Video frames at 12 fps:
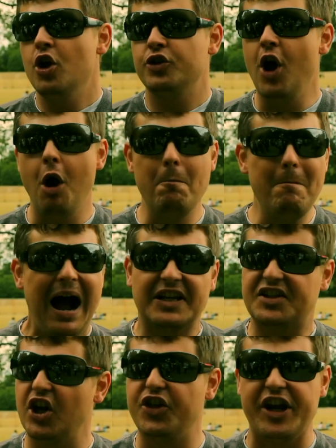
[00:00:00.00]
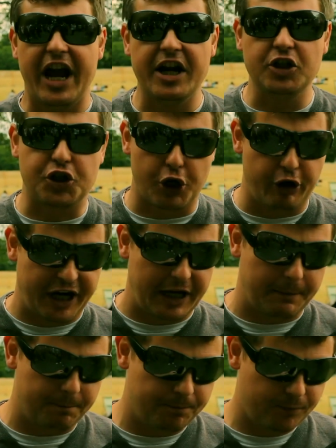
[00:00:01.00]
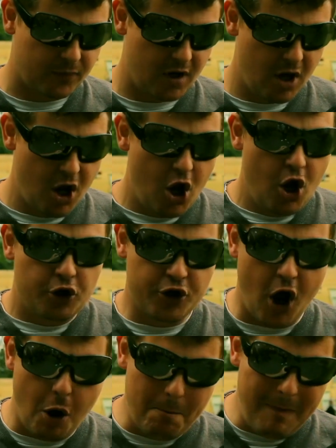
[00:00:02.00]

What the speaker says: no matter the injury, no